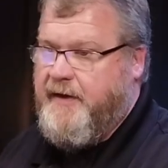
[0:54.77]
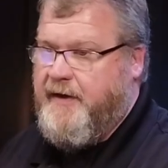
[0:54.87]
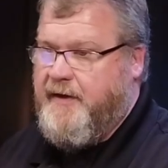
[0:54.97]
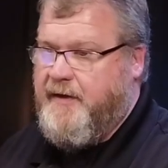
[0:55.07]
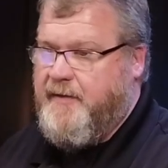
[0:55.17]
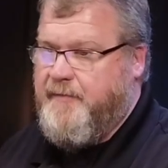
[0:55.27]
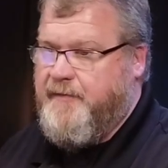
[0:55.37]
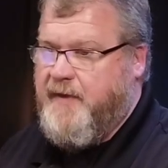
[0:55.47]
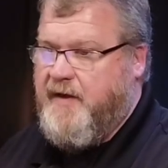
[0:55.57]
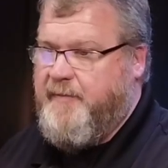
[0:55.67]
a
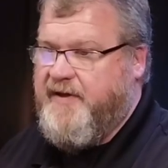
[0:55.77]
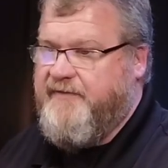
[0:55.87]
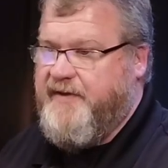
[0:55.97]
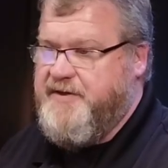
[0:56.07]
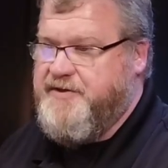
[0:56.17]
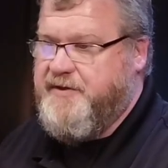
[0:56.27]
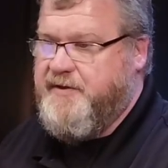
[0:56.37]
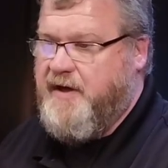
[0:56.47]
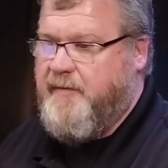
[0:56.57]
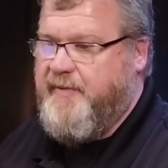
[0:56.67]
big
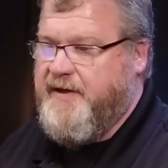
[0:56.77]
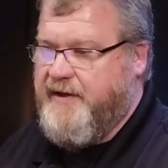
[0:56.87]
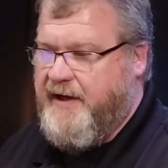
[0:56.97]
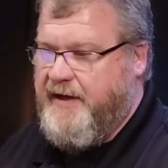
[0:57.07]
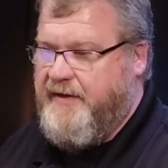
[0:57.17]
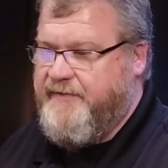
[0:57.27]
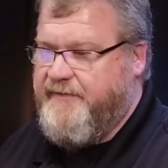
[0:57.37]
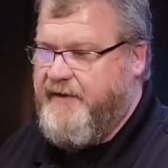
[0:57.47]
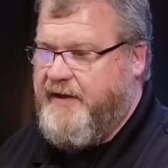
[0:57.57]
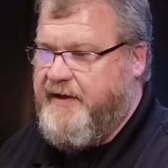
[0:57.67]
vision, a big
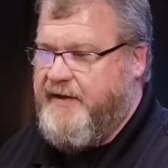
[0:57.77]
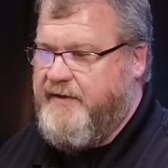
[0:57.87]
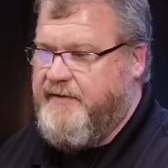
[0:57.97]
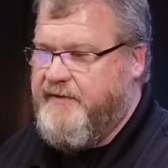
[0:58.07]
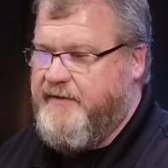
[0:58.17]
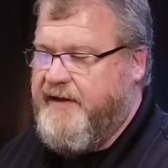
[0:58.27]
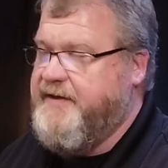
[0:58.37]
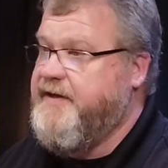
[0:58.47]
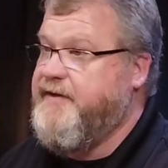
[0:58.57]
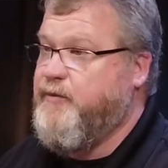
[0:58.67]
life, and
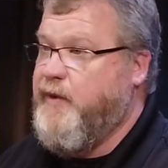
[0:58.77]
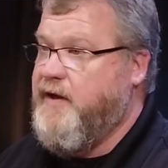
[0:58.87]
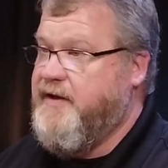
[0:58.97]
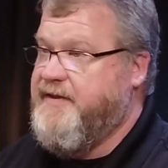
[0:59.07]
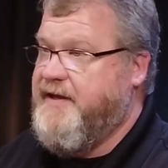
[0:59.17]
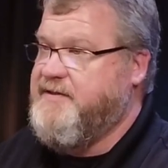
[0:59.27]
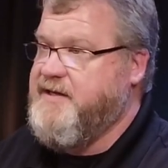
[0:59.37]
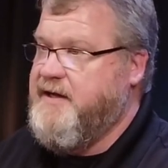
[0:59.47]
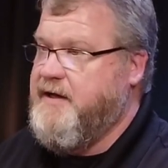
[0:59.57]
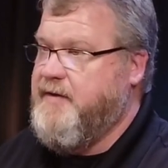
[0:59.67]
they did it well at that
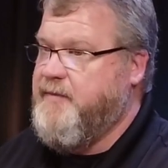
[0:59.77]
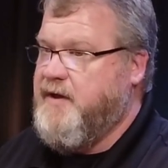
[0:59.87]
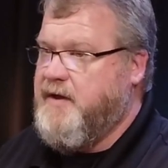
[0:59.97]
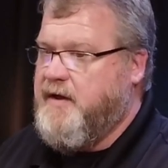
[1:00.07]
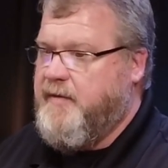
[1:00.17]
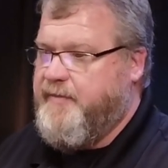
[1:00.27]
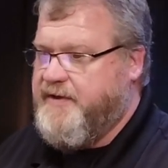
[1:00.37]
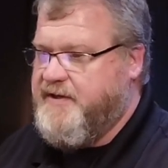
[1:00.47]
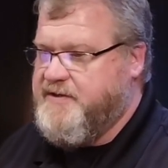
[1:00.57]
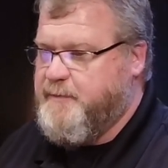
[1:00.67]
time.
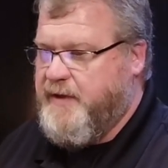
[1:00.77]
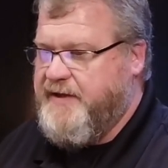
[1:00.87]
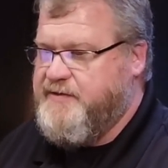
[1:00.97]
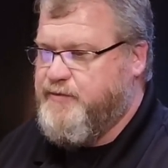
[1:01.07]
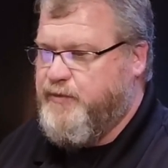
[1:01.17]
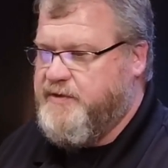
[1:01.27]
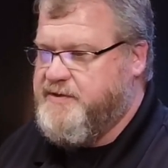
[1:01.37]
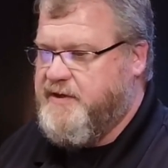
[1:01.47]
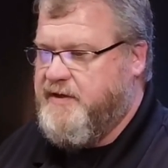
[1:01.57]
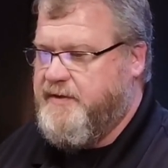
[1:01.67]
But this place was